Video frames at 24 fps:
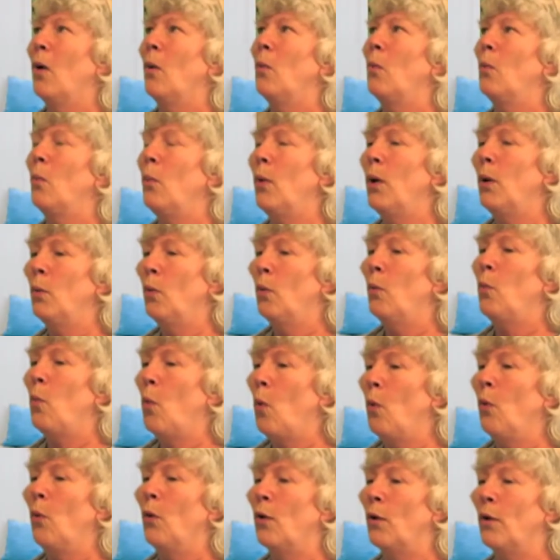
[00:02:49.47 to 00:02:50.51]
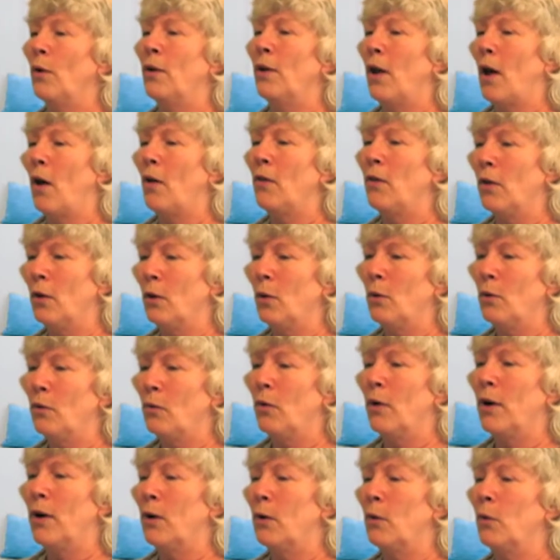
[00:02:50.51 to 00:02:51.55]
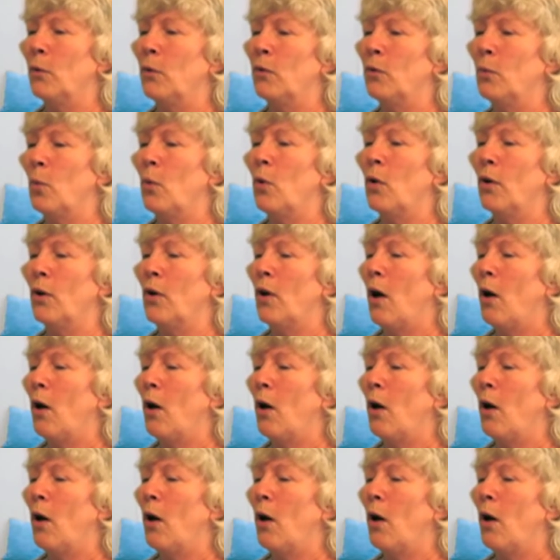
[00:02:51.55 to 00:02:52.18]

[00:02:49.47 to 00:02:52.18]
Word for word: We were warned. The Louisville area was warned.